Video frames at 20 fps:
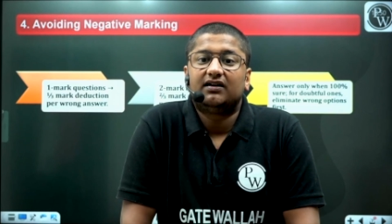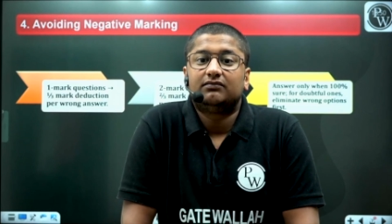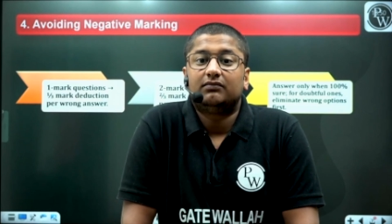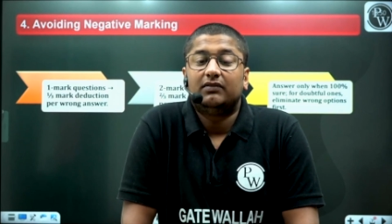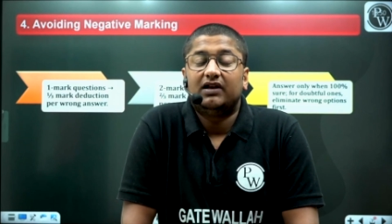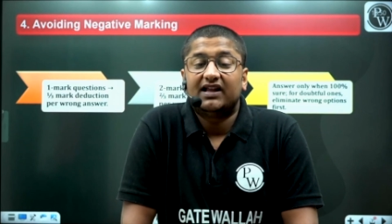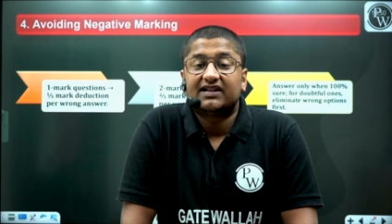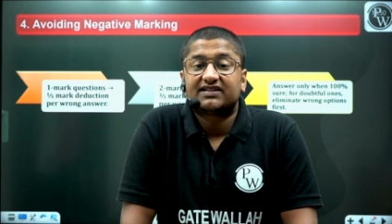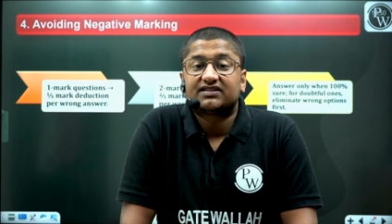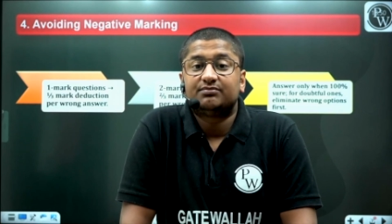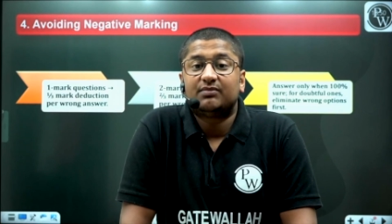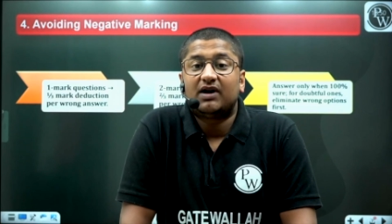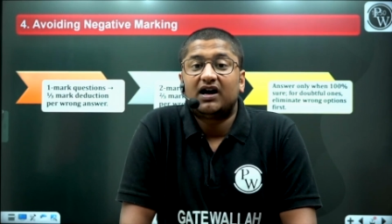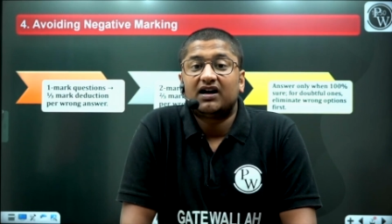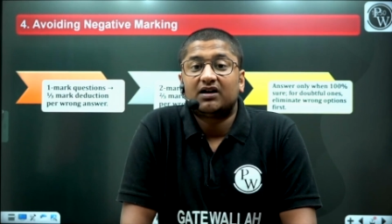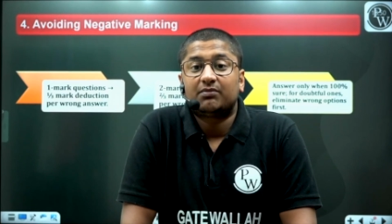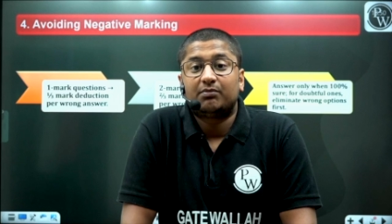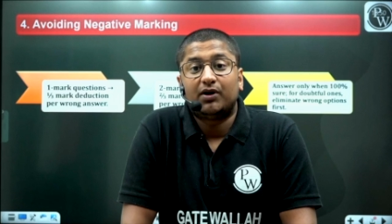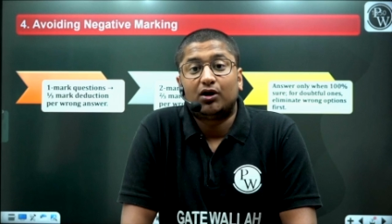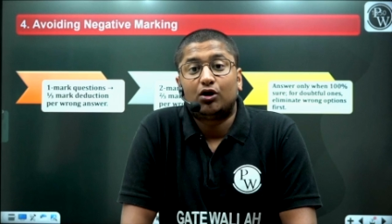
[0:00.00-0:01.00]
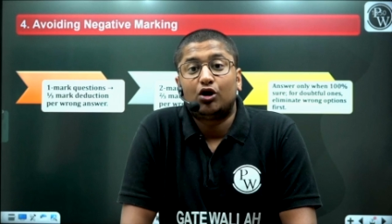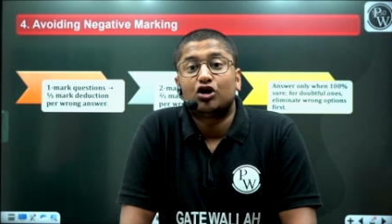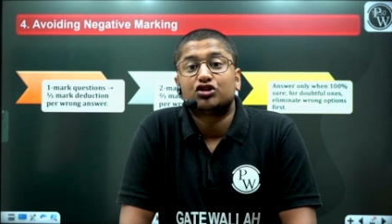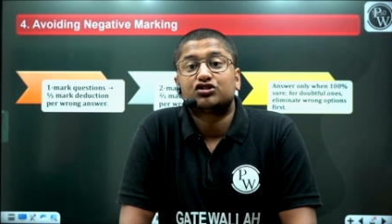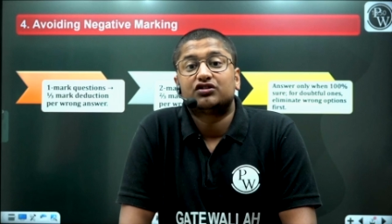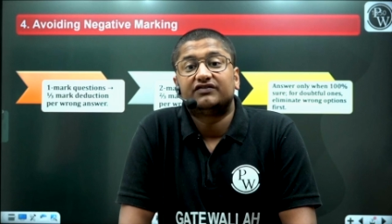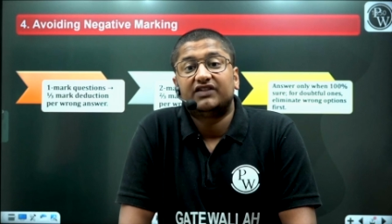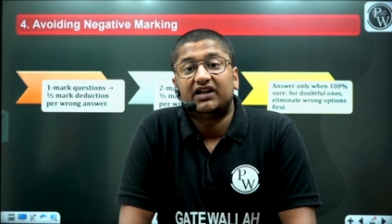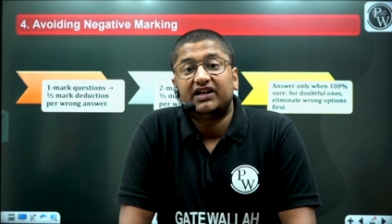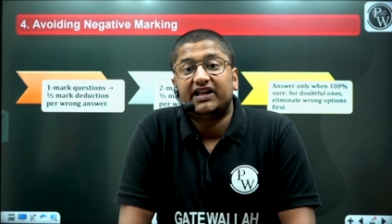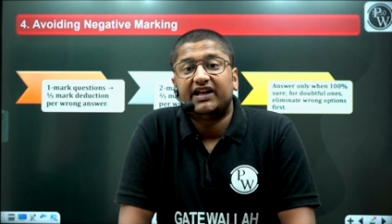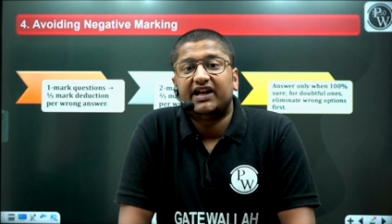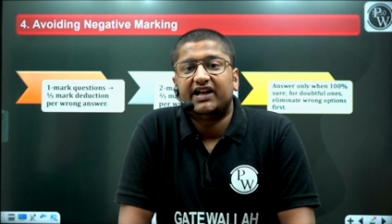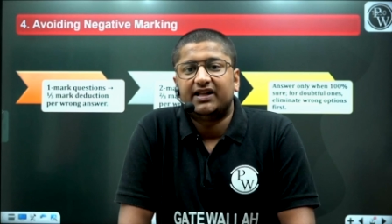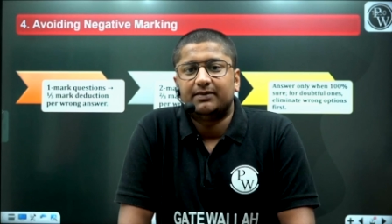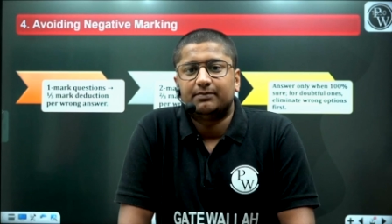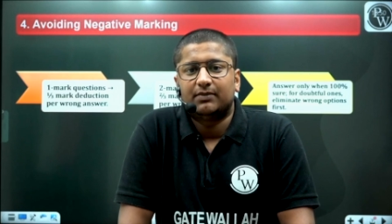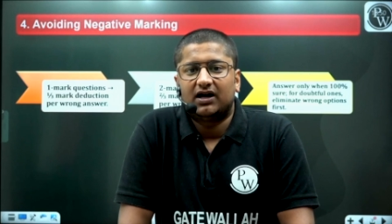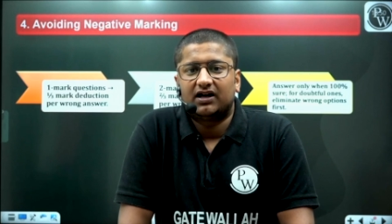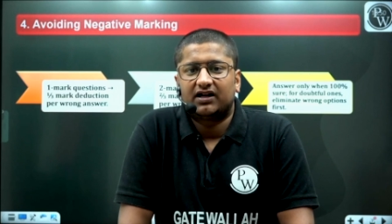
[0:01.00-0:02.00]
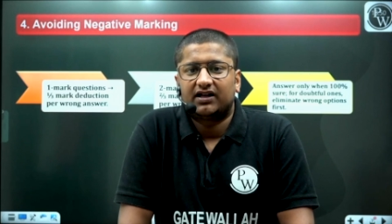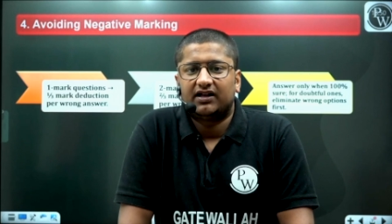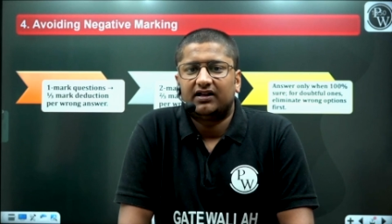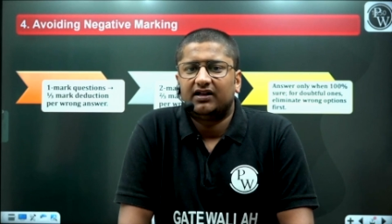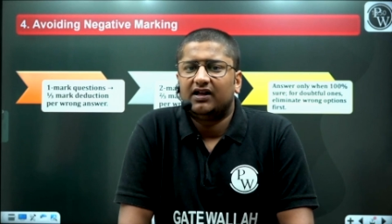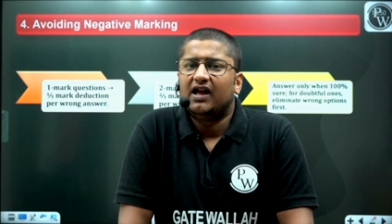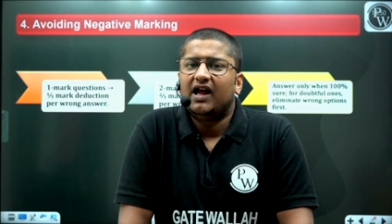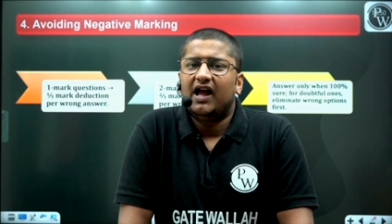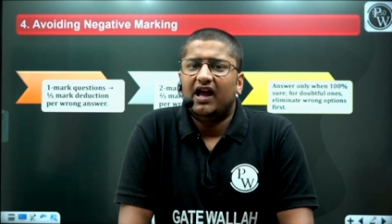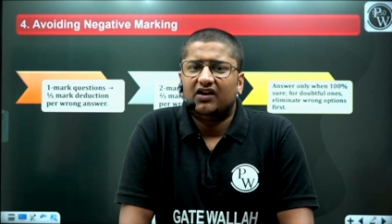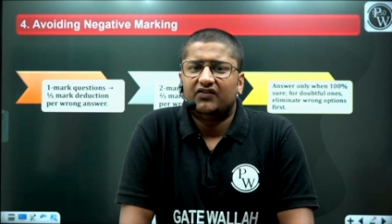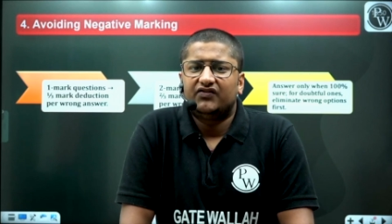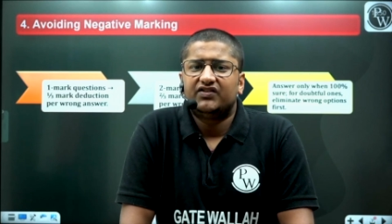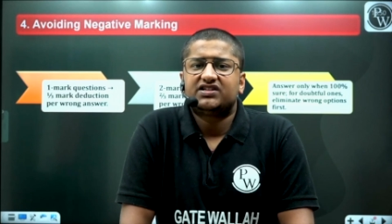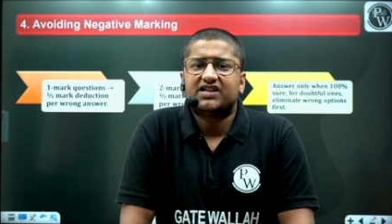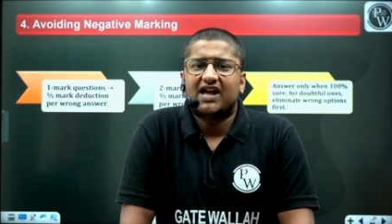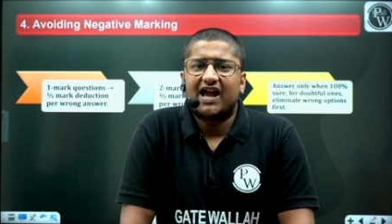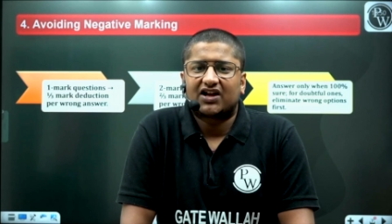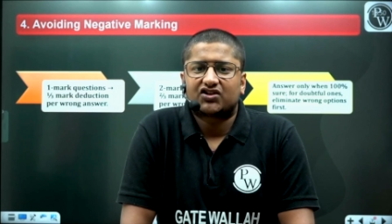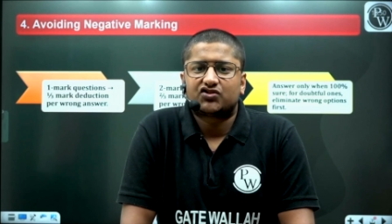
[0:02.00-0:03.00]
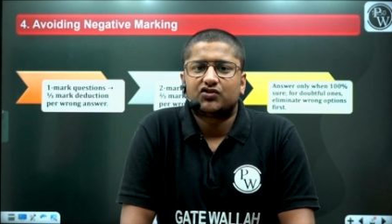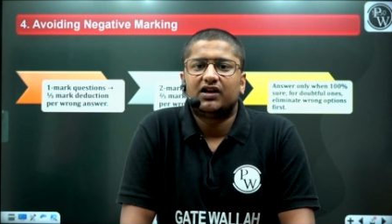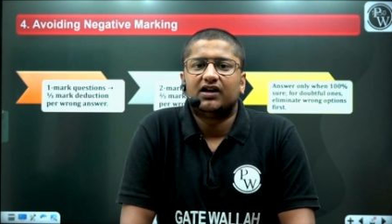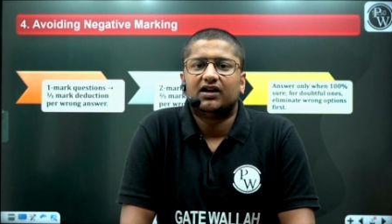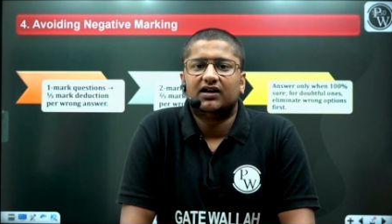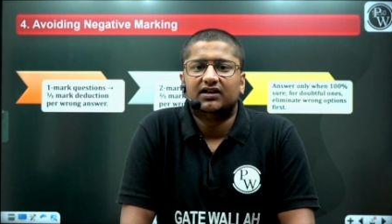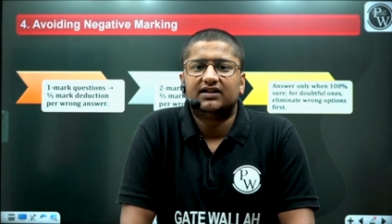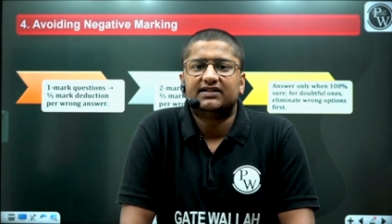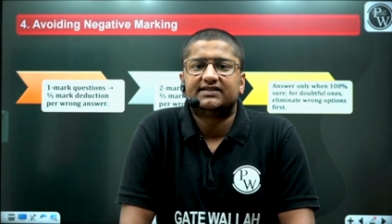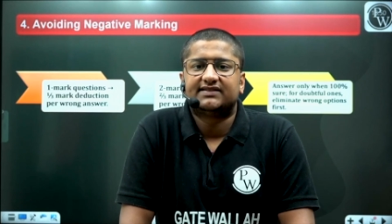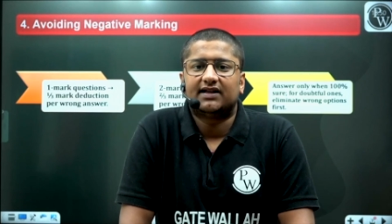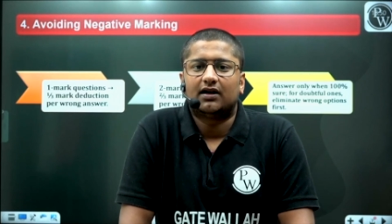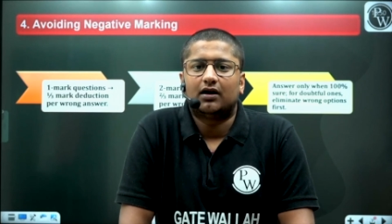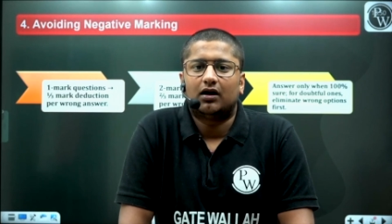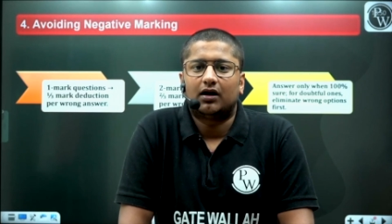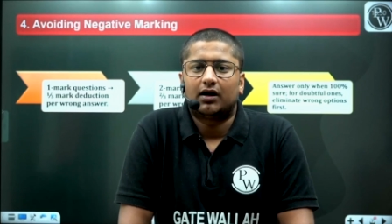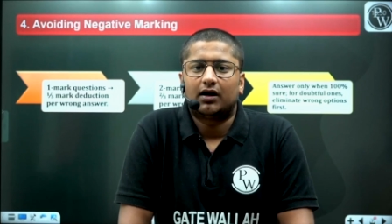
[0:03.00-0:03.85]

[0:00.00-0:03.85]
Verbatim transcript: less mark because of the negative mark and which actually hurts a lot